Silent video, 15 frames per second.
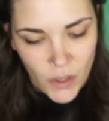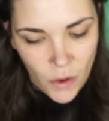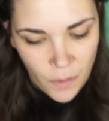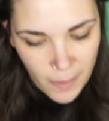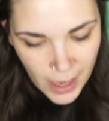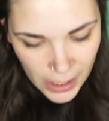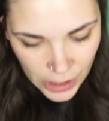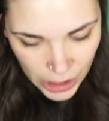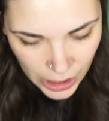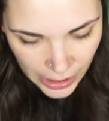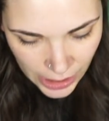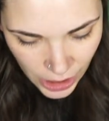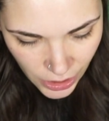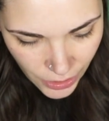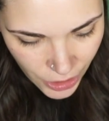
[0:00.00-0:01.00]
so much.
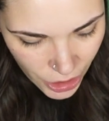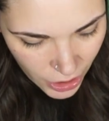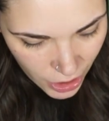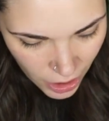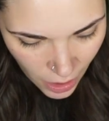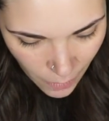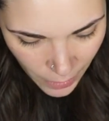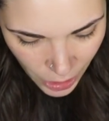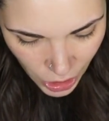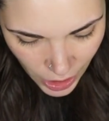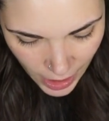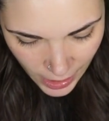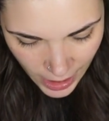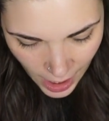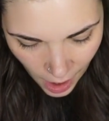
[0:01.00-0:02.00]
There's just so much
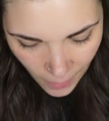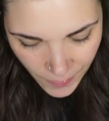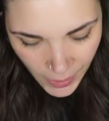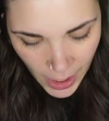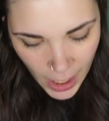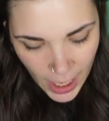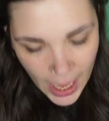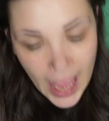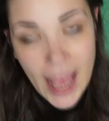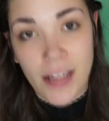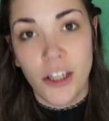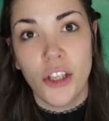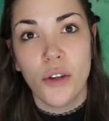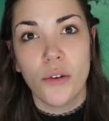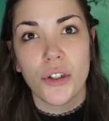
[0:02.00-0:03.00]
detail.
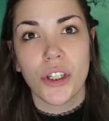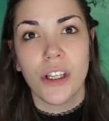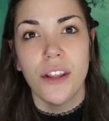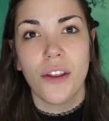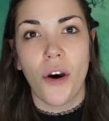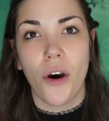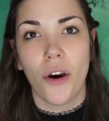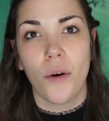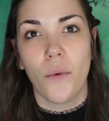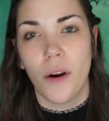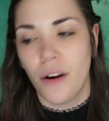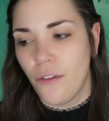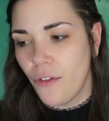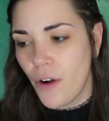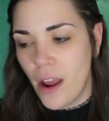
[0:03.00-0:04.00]
And usually the
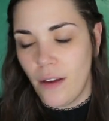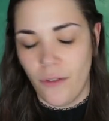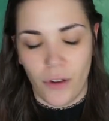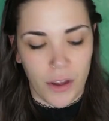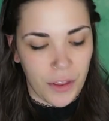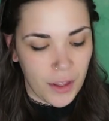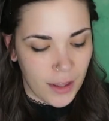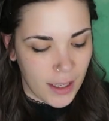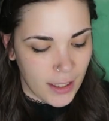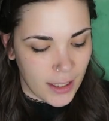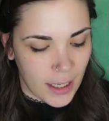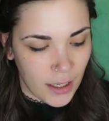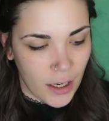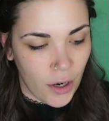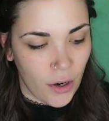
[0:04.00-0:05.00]
artwork for everything that's
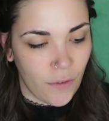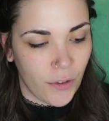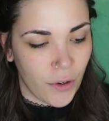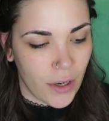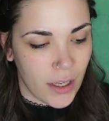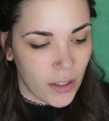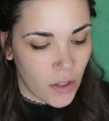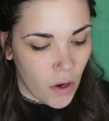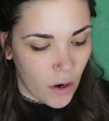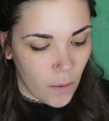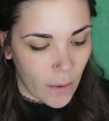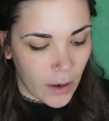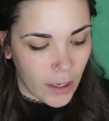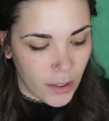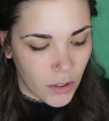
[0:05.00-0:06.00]
in here, if there is
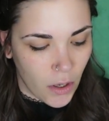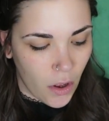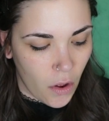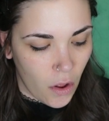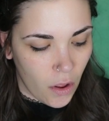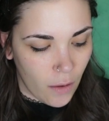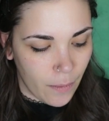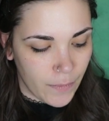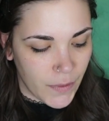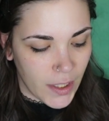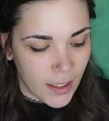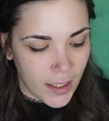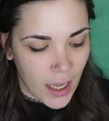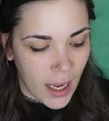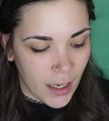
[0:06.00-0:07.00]
artwork, it's all
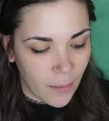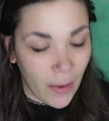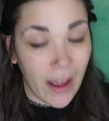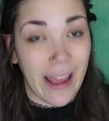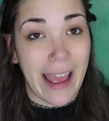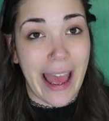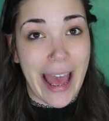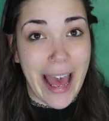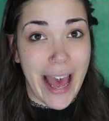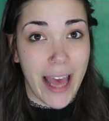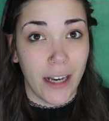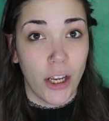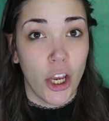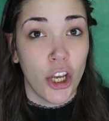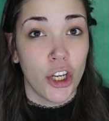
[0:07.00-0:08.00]
designed by
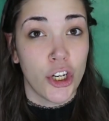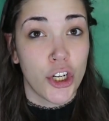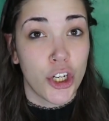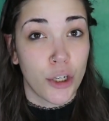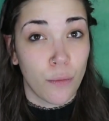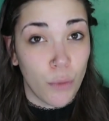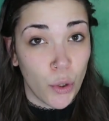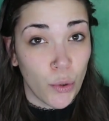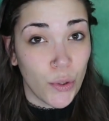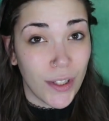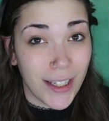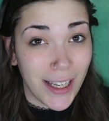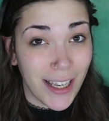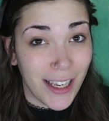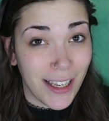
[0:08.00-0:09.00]
at
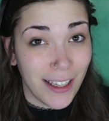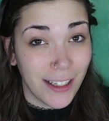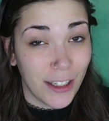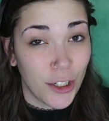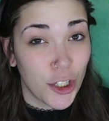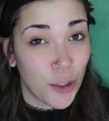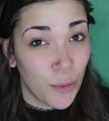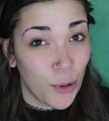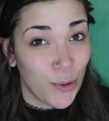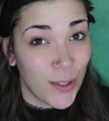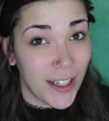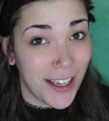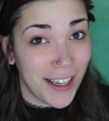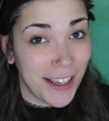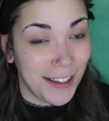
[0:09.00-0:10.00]
schmoozy,
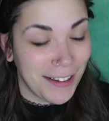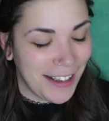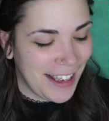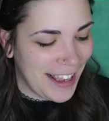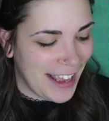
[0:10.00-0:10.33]
schmoozy,